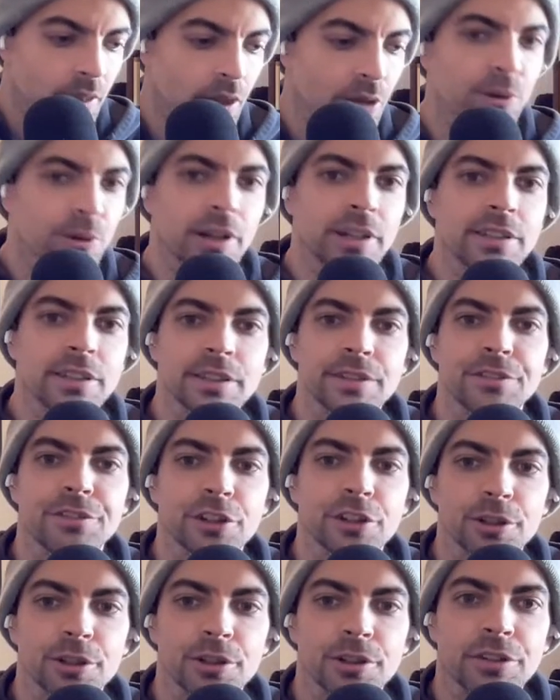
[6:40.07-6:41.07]
right, is if
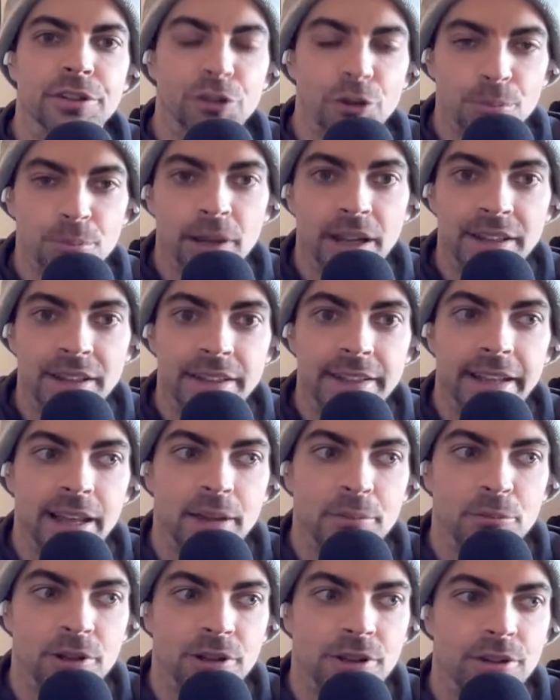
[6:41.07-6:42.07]
you're playing the
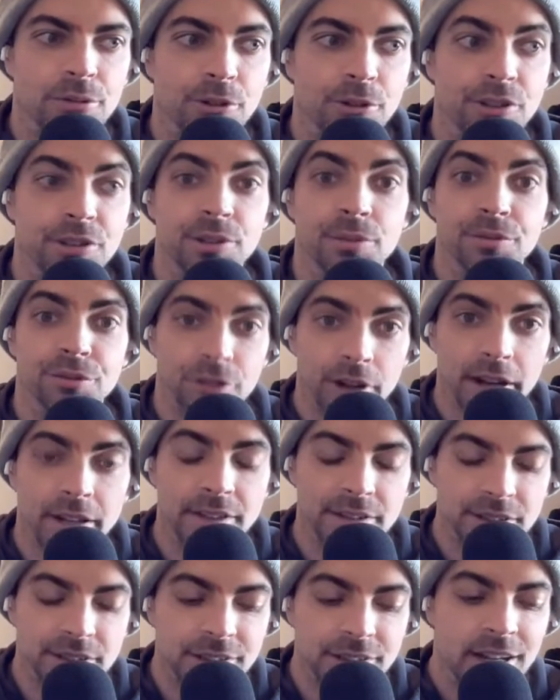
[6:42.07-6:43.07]
game with some
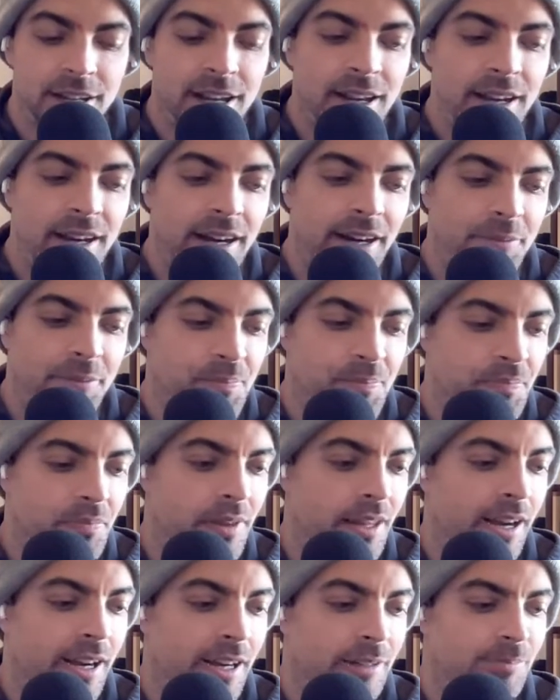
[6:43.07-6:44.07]
friends,
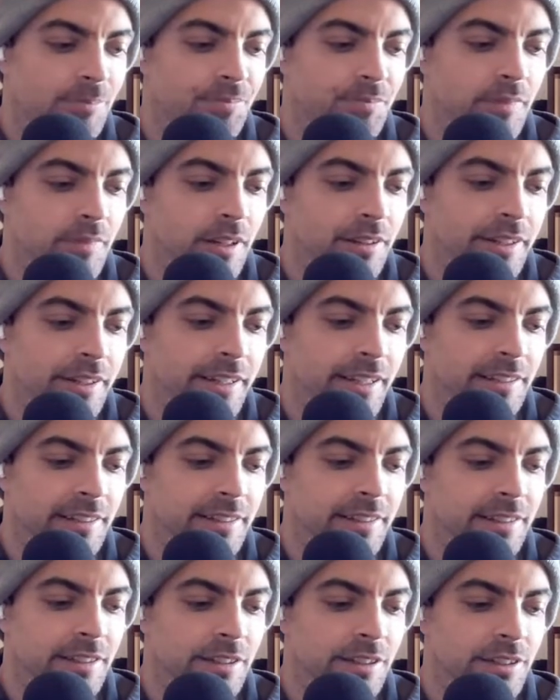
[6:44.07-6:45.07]
the
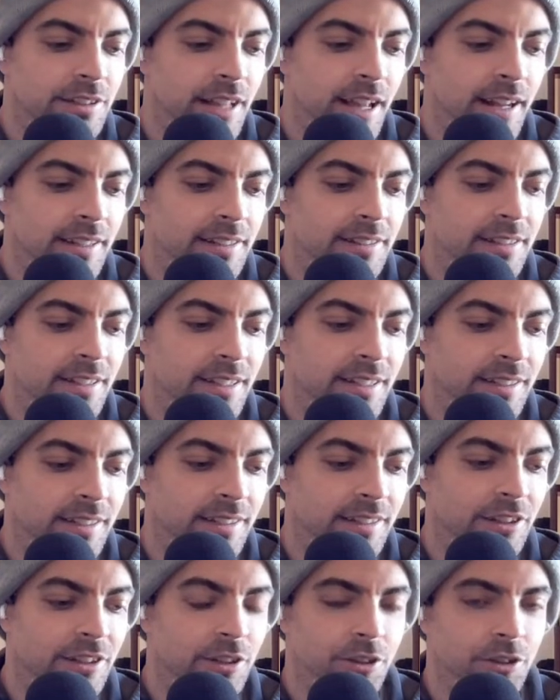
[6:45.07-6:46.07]
idea is that
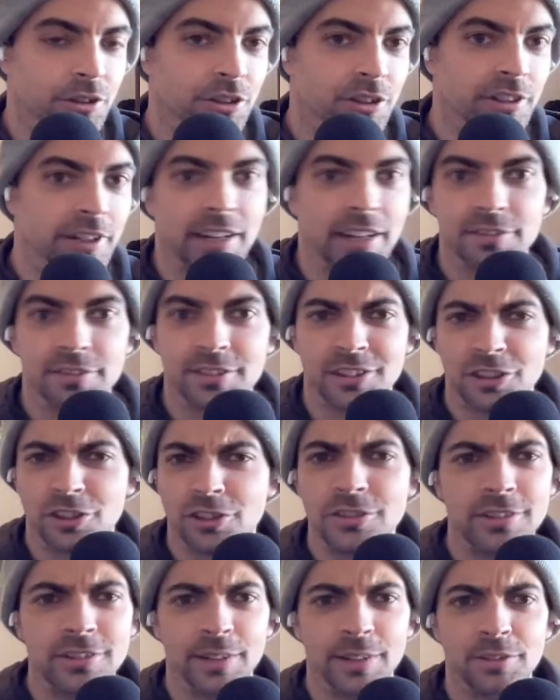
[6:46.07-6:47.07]
you kind of can
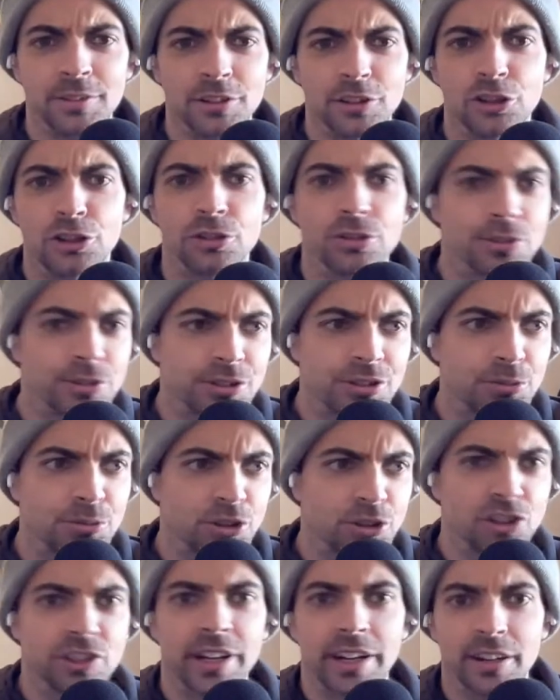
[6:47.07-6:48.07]
even choose
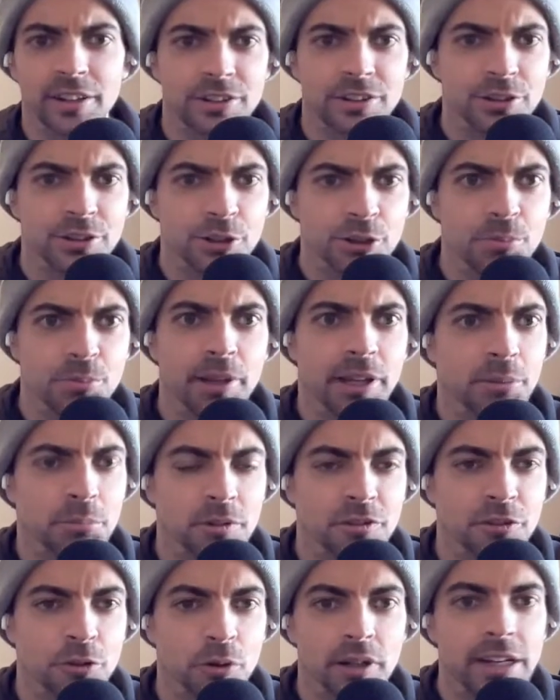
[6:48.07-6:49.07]
which character you're playing
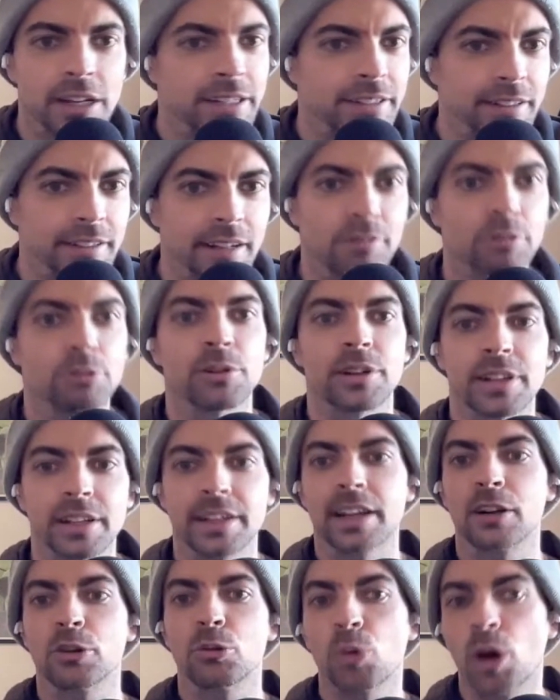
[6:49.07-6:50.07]
beforehand, and everyone can
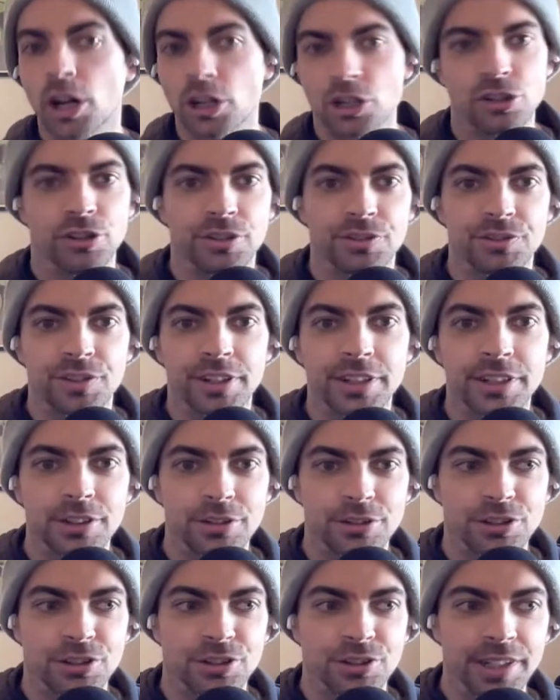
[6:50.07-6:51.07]
kind of watch their
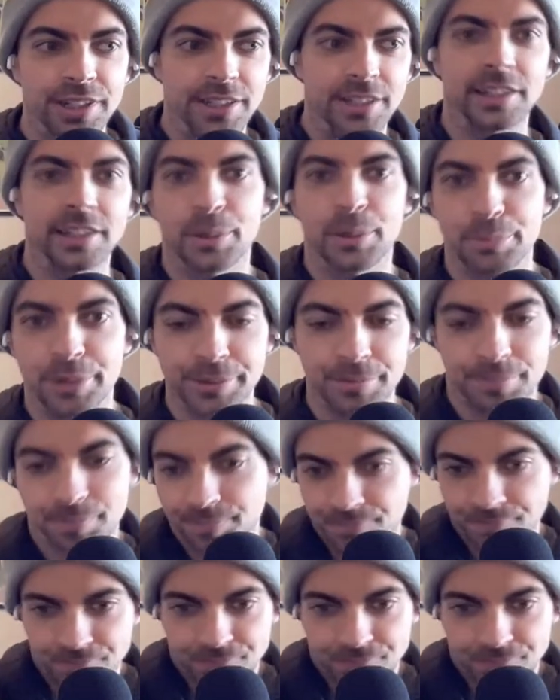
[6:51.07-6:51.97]
video so they can come in